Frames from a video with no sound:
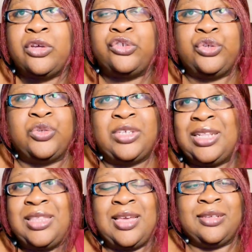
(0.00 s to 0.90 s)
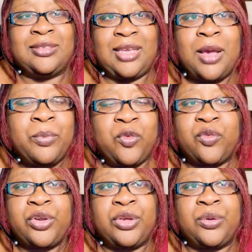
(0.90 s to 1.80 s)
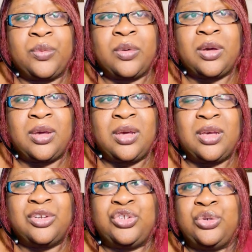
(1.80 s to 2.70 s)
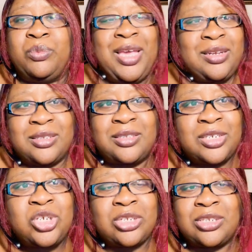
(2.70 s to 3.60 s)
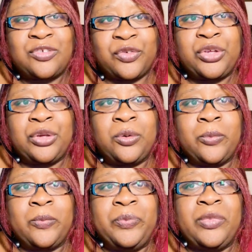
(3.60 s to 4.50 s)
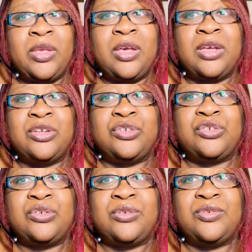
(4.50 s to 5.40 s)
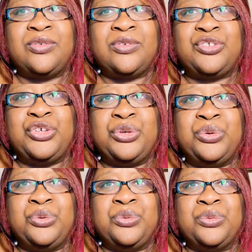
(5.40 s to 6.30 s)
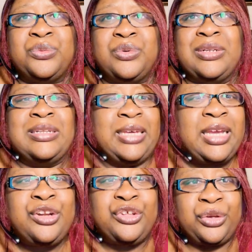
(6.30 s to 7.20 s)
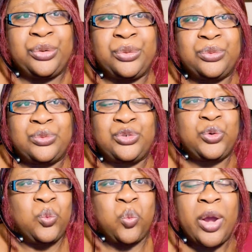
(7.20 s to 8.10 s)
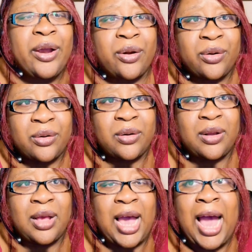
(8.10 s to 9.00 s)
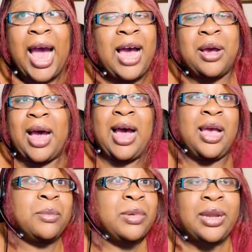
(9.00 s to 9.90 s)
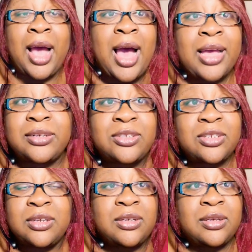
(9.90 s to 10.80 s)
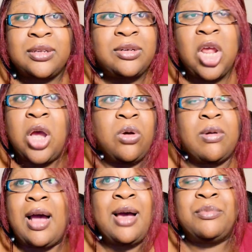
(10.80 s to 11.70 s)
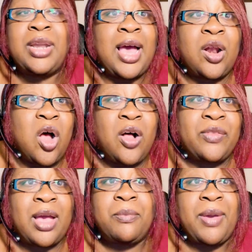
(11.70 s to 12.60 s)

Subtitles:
to set the example for you, to make decisions for you, to lead you to where? I'm not on that